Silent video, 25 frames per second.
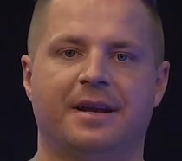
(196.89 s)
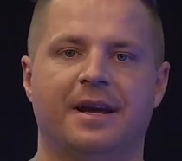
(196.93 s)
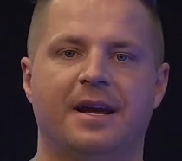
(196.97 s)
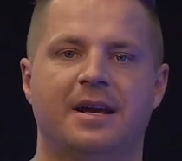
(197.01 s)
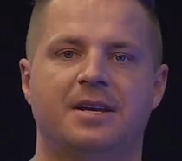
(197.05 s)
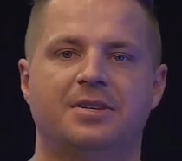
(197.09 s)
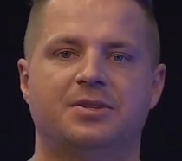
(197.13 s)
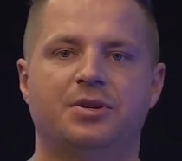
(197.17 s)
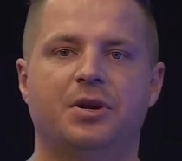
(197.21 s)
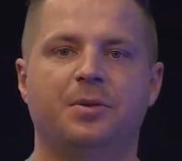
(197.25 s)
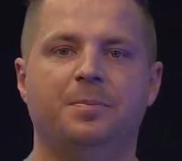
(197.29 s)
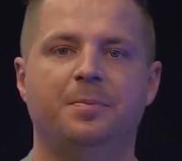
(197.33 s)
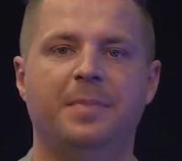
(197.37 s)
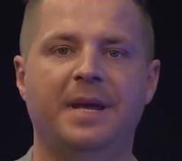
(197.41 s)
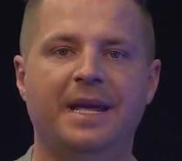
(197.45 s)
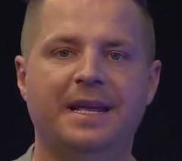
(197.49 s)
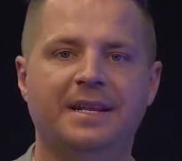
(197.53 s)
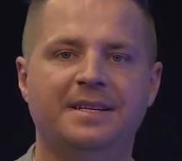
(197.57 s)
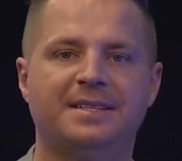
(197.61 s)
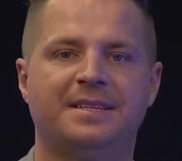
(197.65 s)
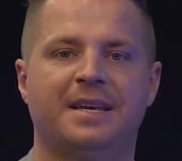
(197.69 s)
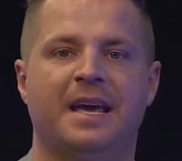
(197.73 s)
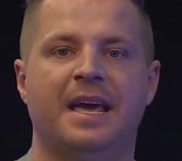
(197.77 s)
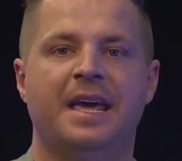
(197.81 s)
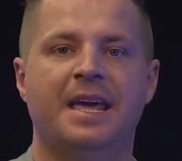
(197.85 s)
So it
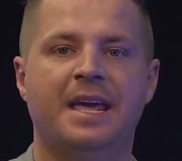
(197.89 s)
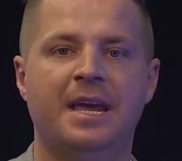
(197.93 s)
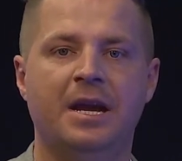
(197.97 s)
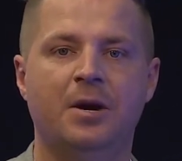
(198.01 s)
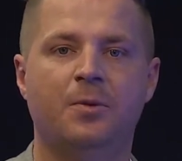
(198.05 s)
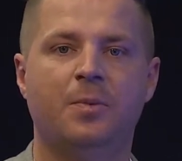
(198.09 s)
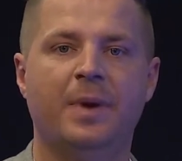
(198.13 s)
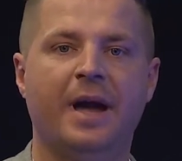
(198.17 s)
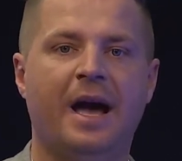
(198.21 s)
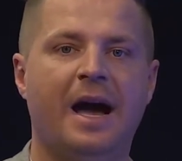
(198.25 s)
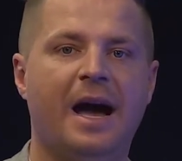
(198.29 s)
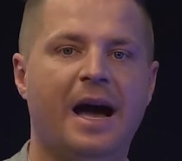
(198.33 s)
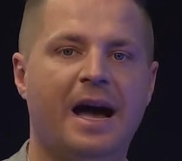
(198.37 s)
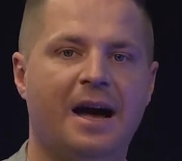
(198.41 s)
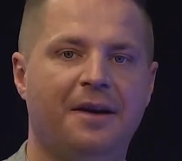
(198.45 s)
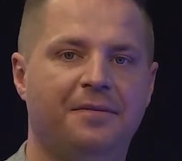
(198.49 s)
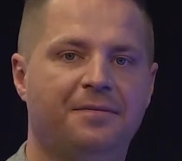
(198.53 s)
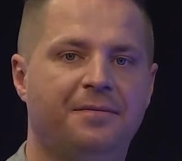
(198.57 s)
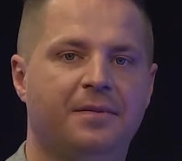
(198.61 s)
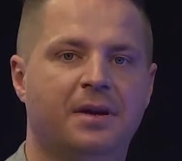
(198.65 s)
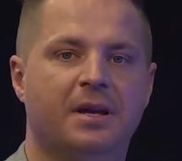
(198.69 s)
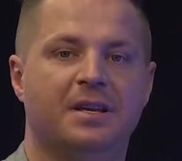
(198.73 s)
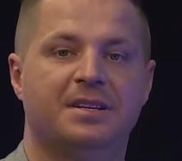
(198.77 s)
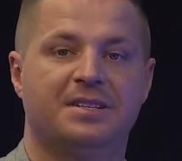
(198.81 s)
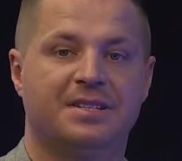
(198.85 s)
means here we have
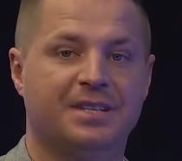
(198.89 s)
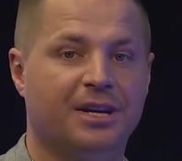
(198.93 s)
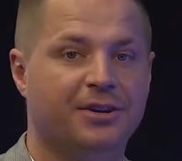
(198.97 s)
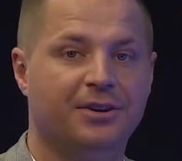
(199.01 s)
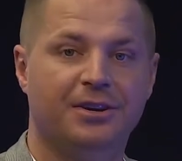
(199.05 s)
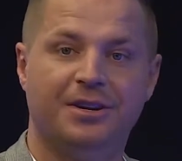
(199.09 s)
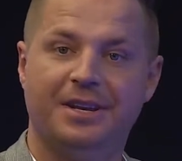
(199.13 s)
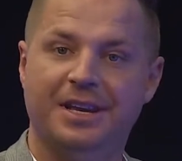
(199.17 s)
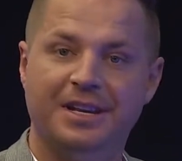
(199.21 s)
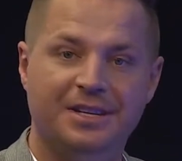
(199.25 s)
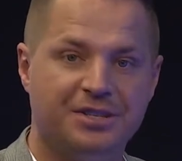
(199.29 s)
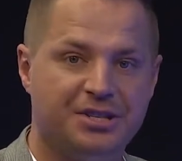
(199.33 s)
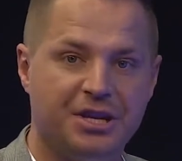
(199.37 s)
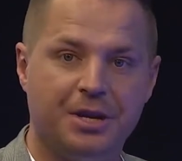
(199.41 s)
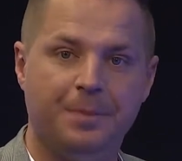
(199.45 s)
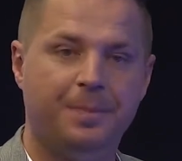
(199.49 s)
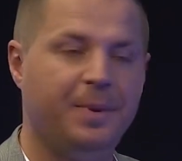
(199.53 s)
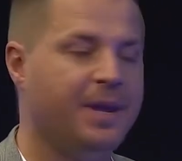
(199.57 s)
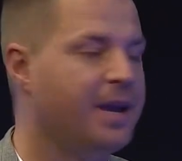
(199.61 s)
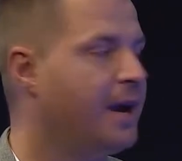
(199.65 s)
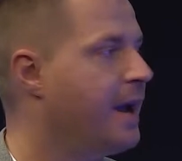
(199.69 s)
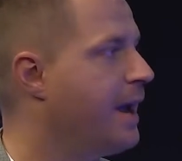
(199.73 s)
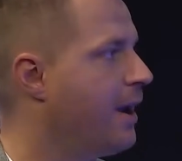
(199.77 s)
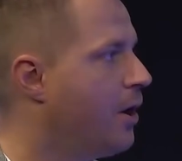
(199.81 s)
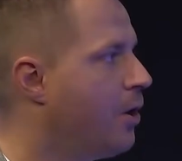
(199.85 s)
standard
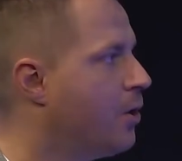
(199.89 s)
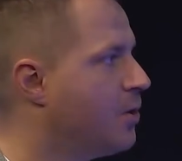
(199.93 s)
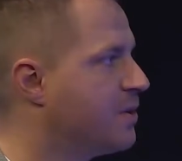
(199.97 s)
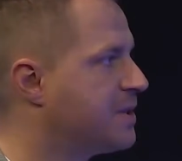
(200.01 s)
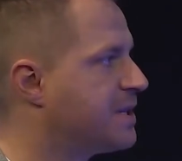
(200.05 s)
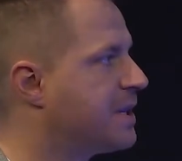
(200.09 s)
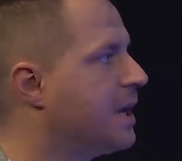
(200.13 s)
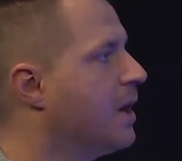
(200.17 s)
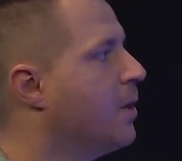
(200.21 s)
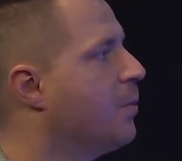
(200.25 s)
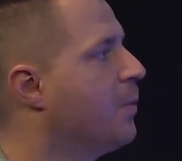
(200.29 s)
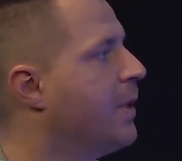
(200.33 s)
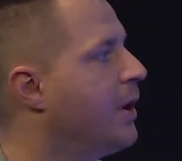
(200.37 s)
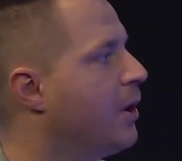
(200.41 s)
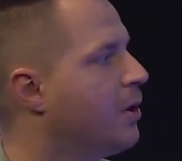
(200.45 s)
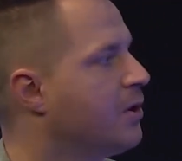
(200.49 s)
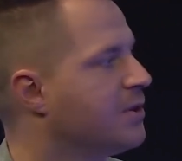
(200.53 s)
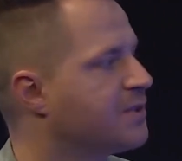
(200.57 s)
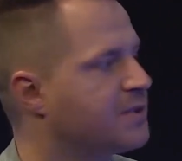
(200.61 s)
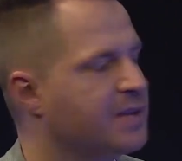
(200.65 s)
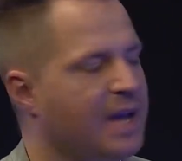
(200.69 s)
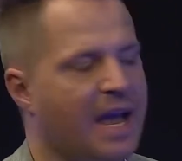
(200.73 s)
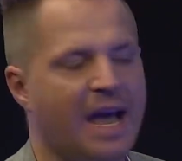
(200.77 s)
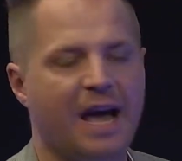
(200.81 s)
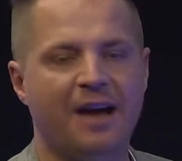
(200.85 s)
GPIOs, we
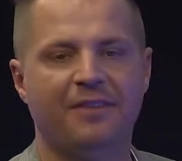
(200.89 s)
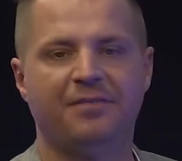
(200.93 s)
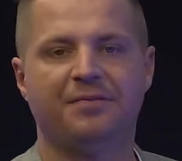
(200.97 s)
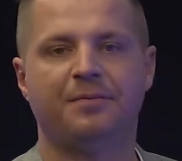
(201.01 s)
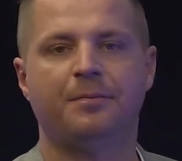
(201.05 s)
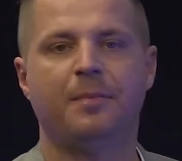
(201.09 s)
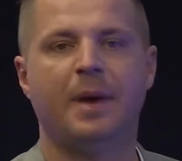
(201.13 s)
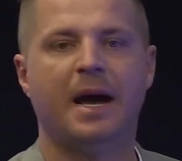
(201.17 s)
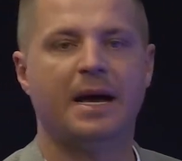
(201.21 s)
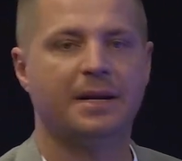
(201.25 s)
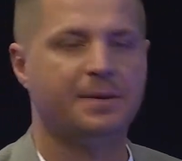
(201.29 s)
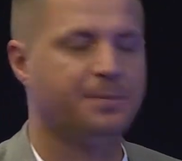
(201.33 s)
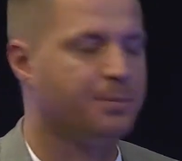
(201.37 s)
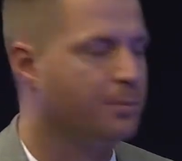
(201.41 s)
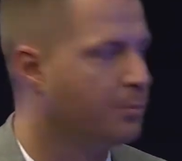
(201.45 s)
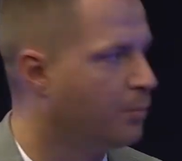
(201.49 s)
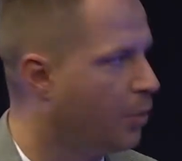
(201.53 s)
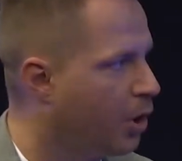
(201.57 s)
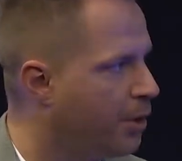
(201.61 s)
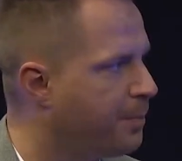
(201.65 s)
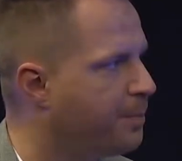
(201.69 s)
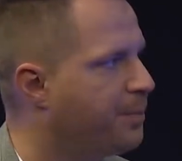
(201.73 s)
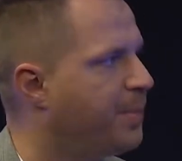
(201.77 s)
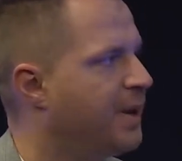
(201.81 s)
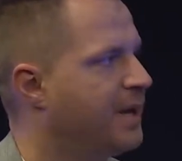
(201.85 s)
also have
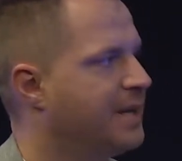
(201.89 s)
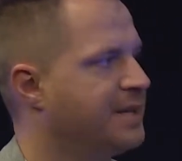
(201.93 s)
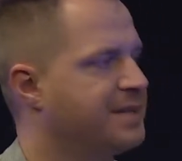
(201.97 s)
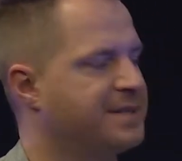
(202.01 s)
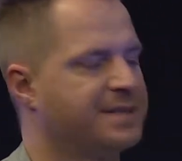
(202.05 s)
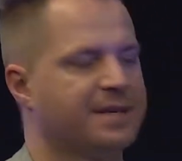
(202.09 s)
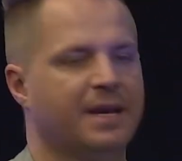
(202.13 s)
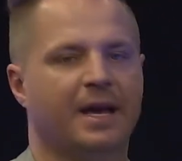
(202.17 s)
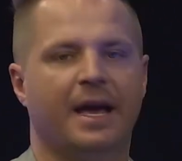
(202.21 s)
Modbus